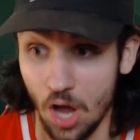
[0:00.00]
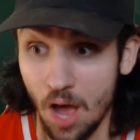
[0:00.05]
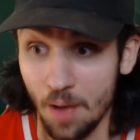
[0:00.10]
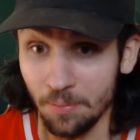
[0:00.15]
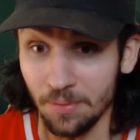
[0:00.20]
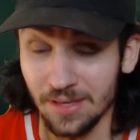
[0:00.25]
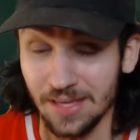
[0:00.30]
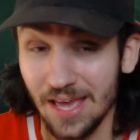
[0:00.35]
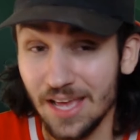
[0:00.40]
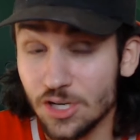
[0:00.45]

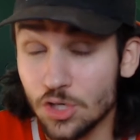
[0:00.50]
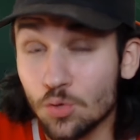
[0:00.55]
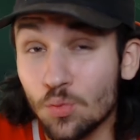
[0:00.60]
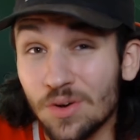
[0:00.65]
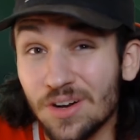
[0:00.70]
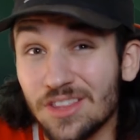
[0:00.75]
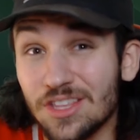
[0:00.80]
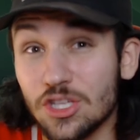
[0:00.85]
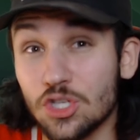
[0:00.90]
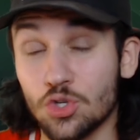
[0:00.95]
Goblin Cage is
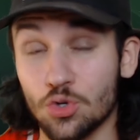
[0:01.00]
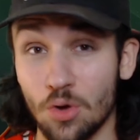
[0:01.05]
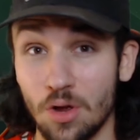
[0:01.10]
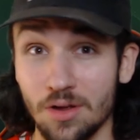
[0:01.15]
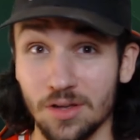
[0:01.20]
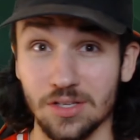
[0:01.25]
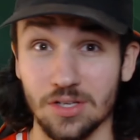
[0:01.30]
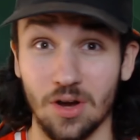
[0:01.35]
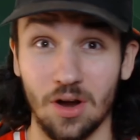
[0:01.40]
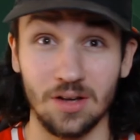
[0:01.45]
one of the
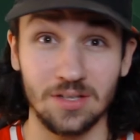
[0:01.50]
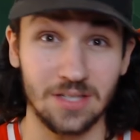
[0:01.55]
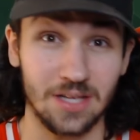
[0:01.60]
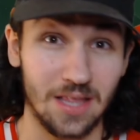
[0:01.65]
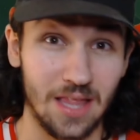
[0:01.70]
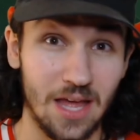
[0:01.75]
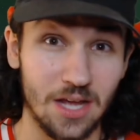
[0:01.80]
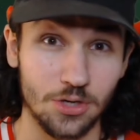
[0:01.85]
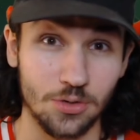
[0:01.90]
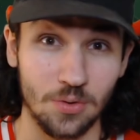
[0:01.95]
strongest cards in
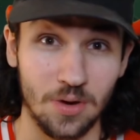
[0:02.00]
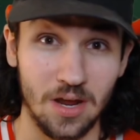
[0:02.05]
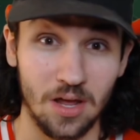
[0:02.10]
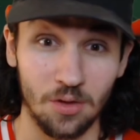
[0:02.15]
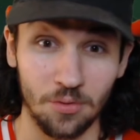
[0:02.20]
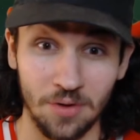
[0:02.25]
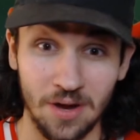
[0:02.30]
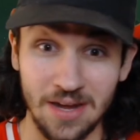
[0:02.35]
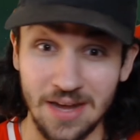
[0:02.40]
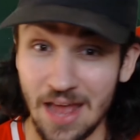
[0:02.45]
Clash
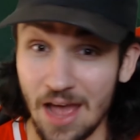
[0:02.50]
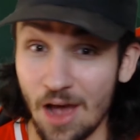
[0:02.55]
Royale right